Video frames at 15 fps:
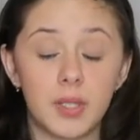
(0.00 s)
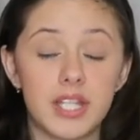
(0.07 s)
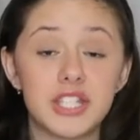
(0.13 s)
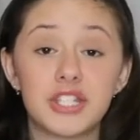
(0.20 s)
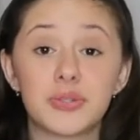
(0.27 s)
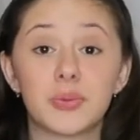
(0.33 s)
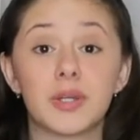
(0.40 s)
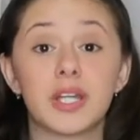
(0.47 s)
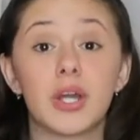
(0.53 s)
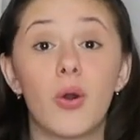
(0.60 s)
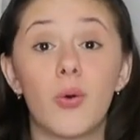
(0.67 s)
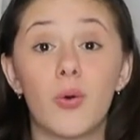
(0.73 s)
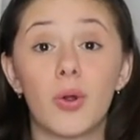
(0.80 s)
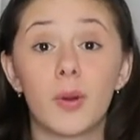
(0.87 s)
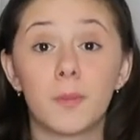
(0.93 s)
plus three,
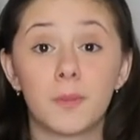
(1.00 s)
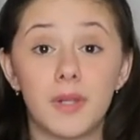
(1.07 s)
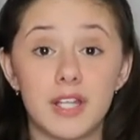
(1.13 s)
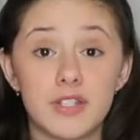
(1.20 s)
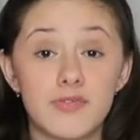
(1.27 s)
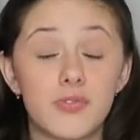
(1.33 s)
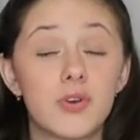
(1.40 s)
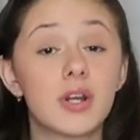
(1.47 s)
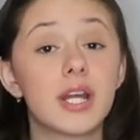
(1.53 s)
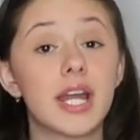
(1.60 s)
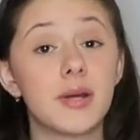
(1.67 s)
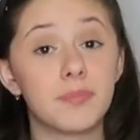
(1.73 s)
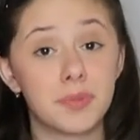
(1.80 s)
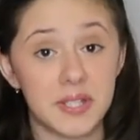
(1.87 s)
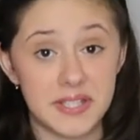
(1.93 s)
or plus four,
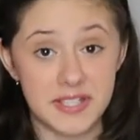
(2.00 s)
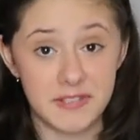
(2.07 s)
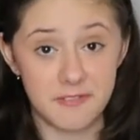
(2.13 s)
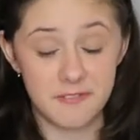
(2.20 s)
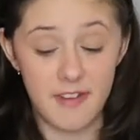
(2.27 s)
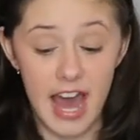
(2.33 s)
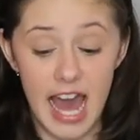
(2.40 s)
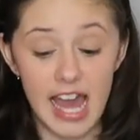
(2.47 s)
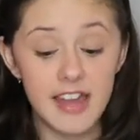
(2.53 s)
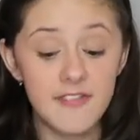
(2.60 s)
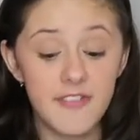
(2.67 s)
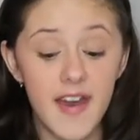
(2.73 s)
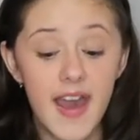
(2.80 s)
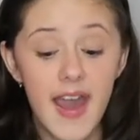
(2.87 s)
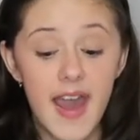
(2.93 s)
and plus five.